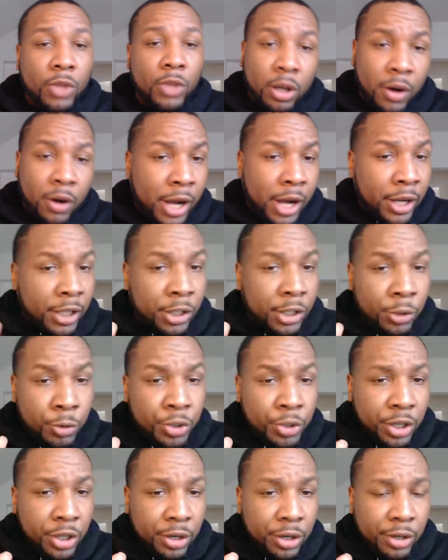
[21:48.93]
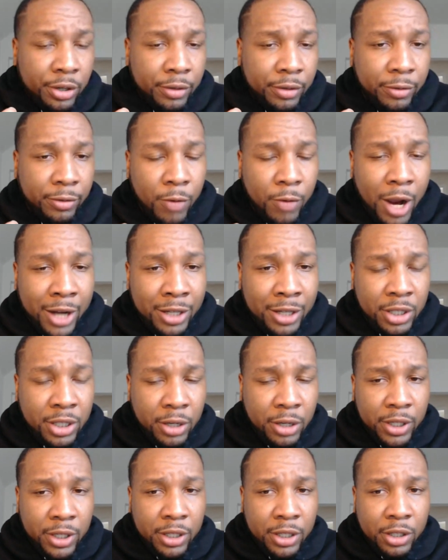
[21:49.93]
All right, a huge year for Rodney
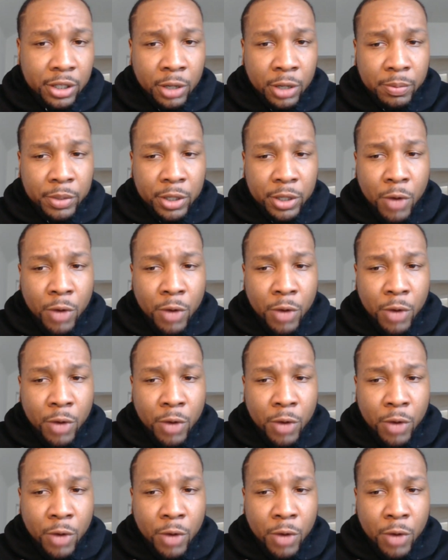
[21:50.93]
Terry and company.